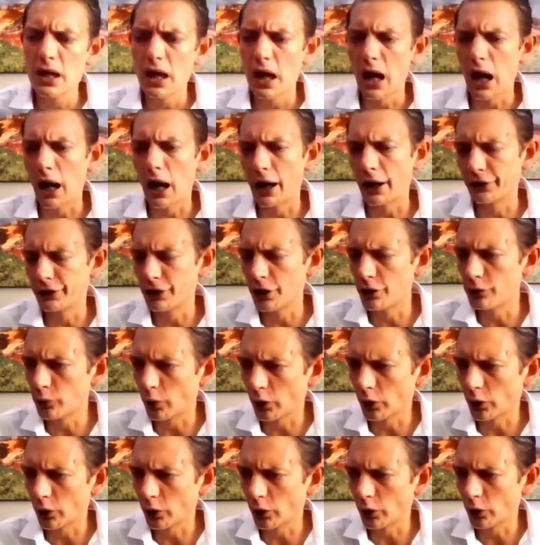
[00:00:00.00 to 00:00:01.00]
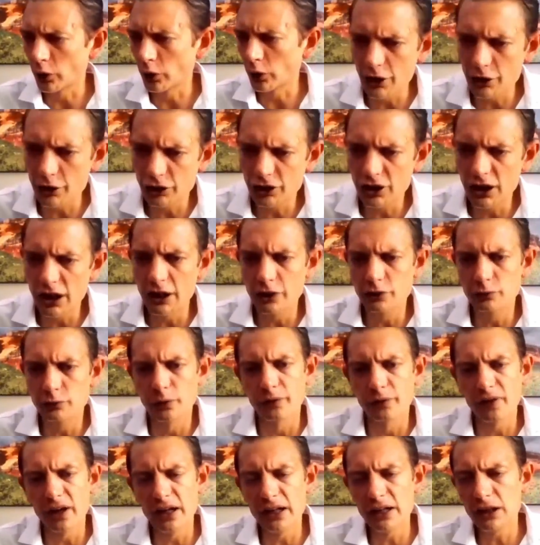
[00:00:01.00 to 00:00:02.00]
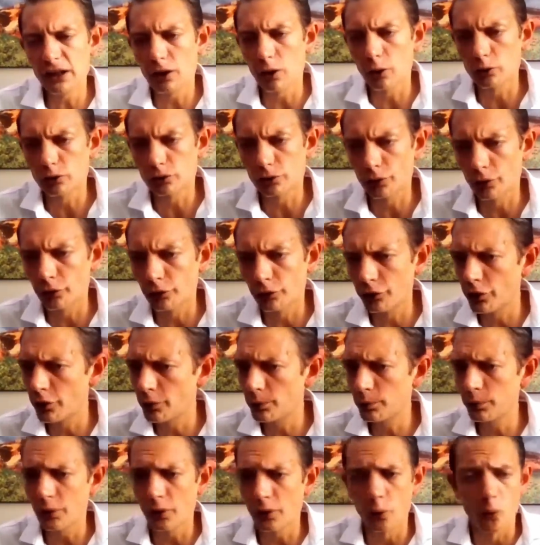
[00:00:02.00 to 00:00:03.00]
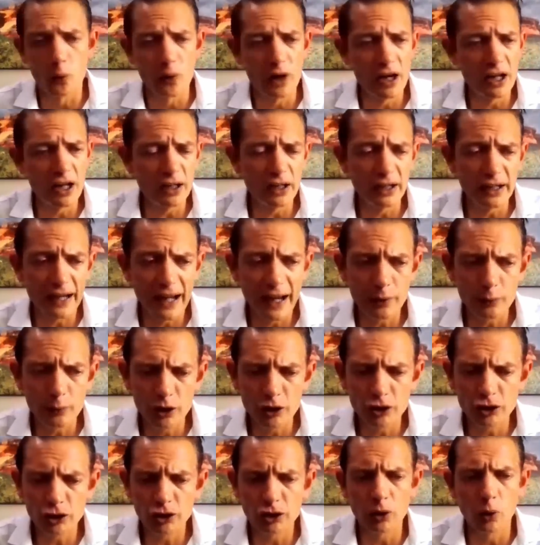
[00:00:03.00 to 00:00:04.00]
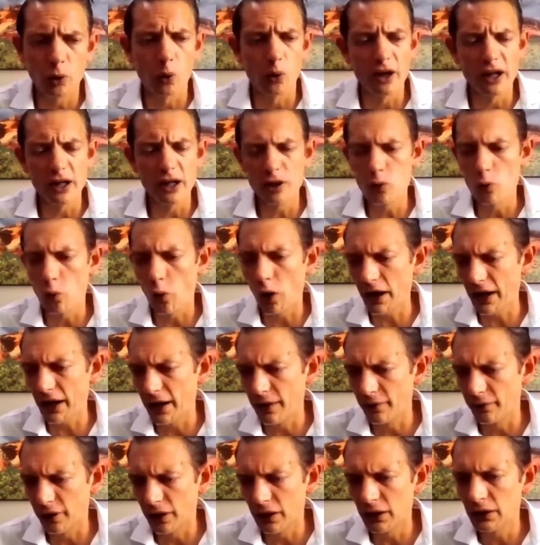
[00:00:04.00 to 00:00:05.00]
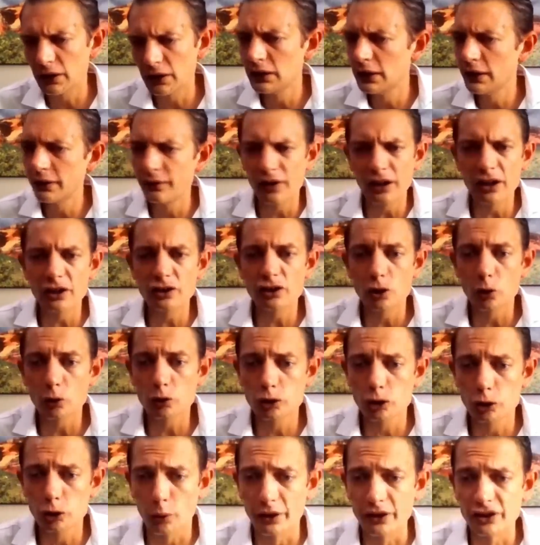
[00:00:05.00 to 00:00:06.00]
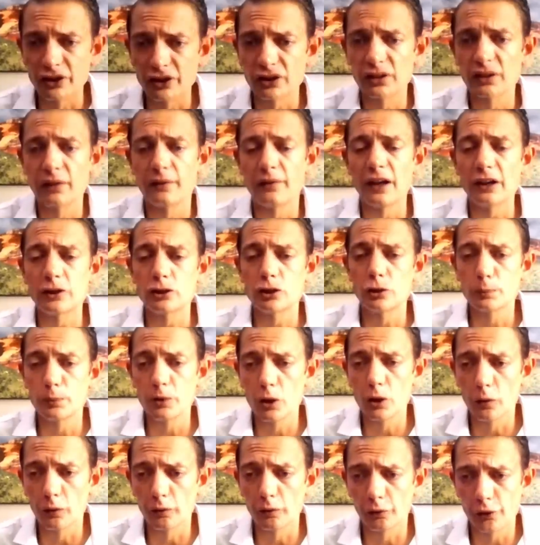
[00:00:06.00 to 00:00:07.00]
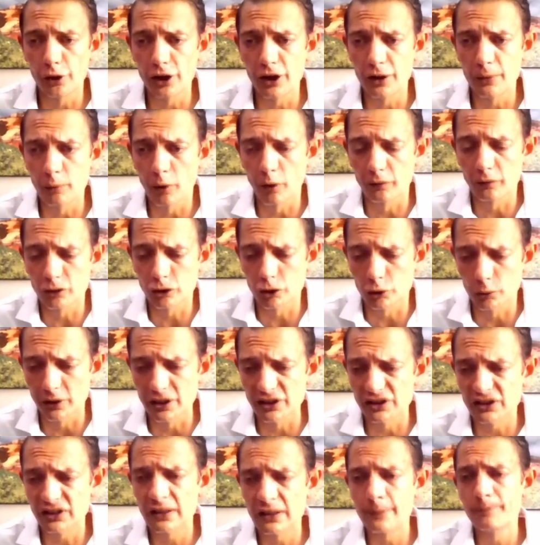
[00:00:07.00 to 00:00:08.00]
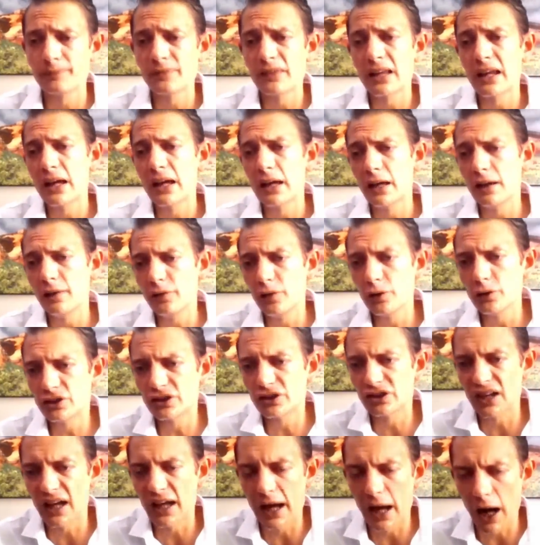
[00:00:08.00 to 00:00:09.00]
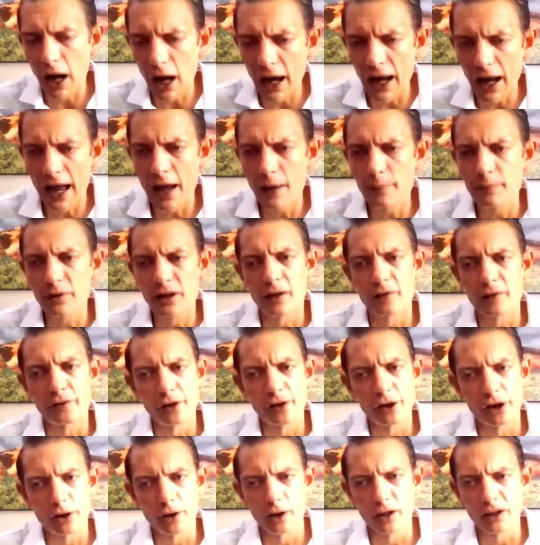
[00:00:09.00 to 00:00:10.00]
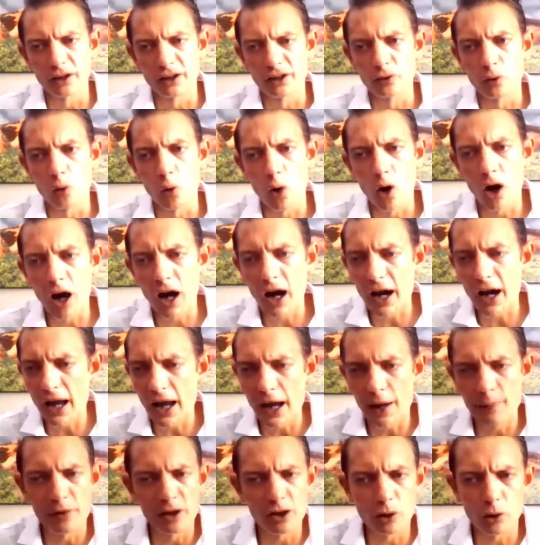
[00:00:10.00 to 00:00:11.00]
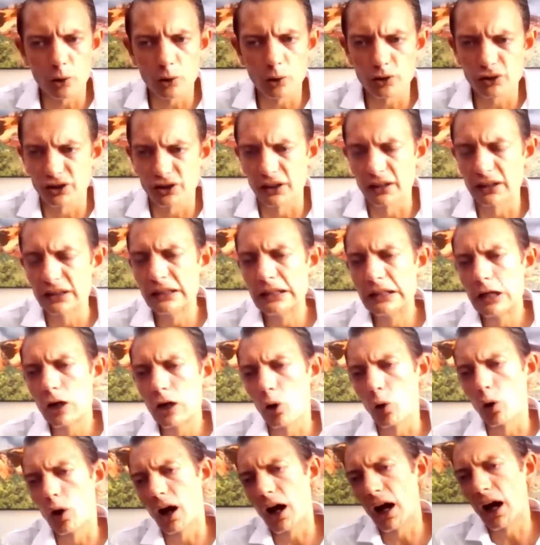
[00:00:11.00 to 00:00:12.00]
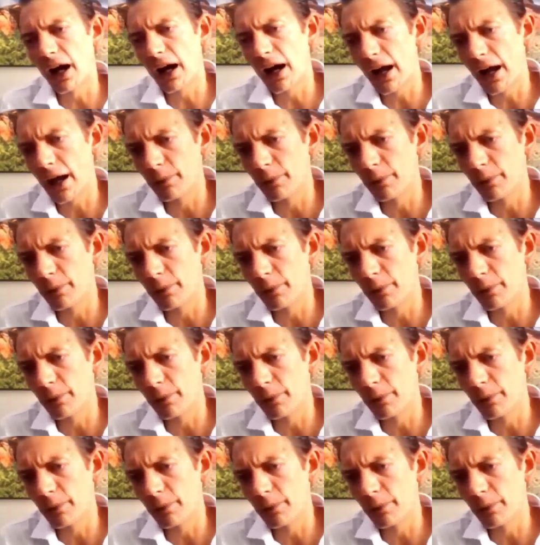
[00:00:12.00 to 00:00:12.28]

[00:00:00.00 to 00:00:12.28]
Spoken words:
I don't want to associate with any cultural group or any language or any whatever, then it's your choice. That should be your freedom of choice. If you say, I am an Afrikaner, or I am a Xhosa, or I